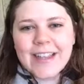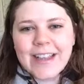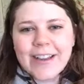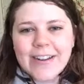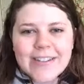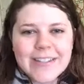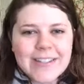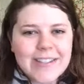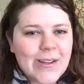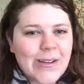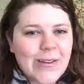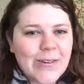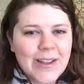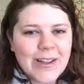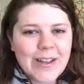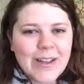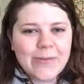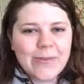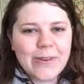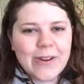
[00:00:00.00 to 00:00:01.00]

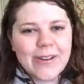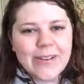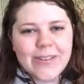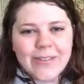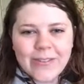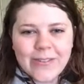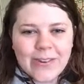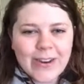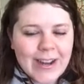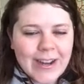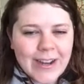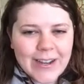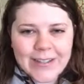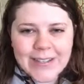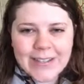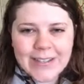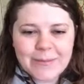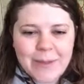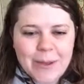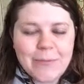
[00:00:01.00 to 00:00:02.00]
Arizona, where I
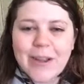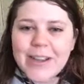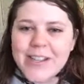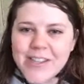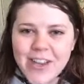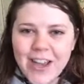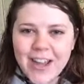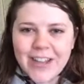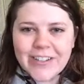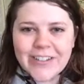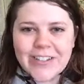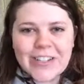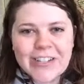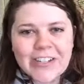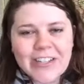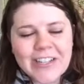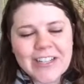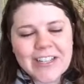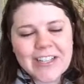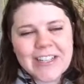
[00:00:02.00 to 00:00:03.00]
spent my
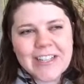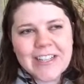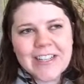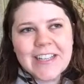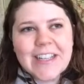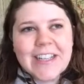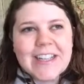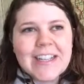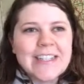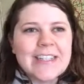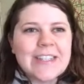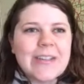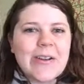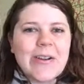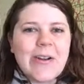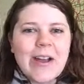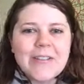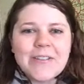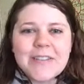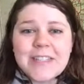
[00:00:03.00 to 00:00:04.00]
childhood.
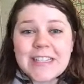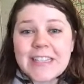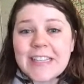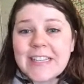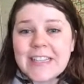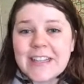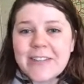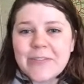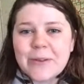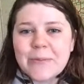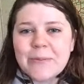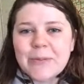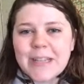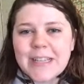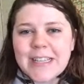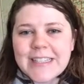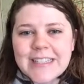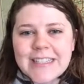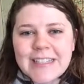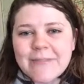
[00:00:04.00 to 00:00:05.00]
So I've seen different
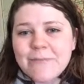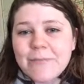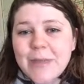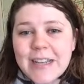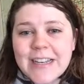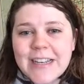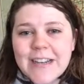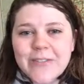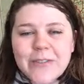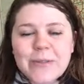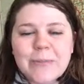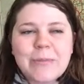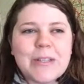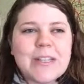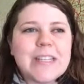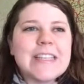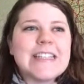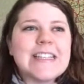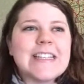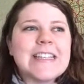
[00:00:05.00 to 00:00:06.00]
places, I've been different
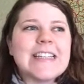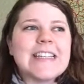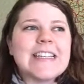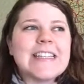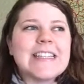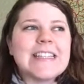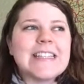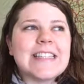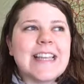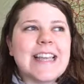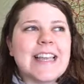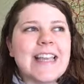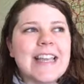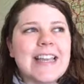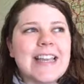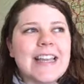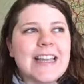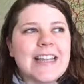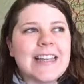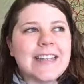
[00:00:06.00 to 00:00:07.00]
places,
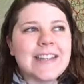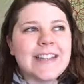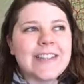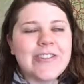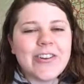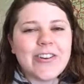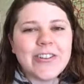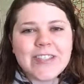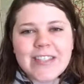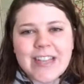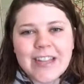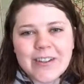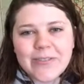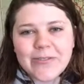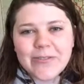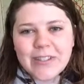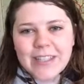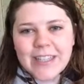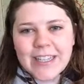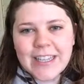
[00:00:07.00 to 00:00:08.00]
and Charlestown
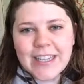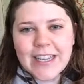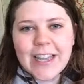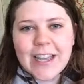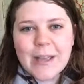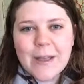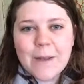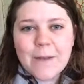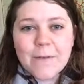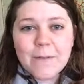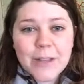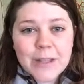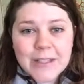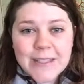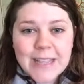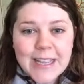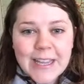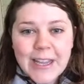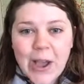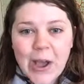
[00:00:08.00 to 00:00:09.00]
really feels
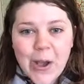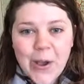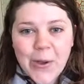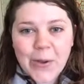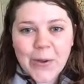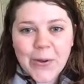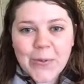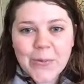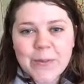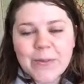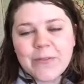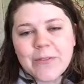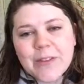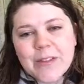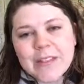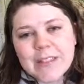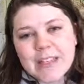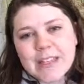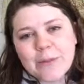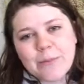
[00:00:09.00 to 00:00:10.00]
like home. It
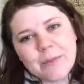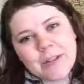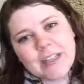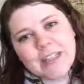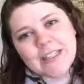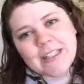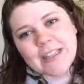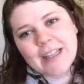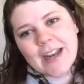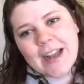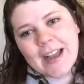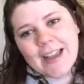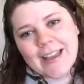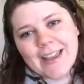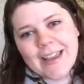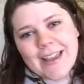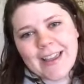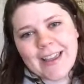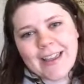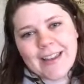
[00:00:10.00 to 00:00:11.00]
feels like a place that I
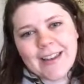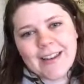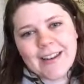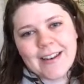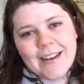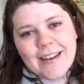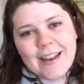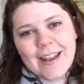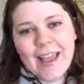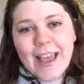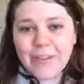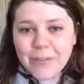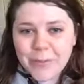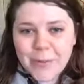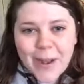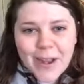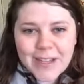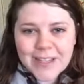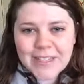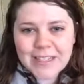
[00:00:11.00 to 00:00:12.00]
can have a
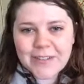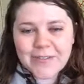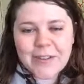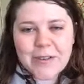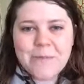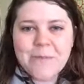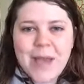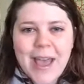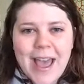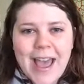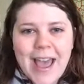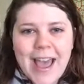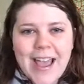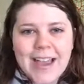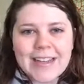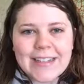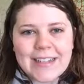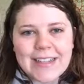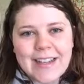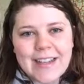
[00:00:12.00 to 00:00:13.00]
positive
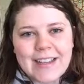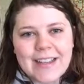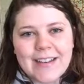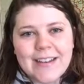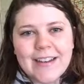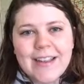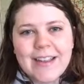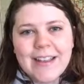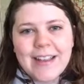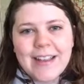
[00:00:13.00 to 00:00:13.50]
impact and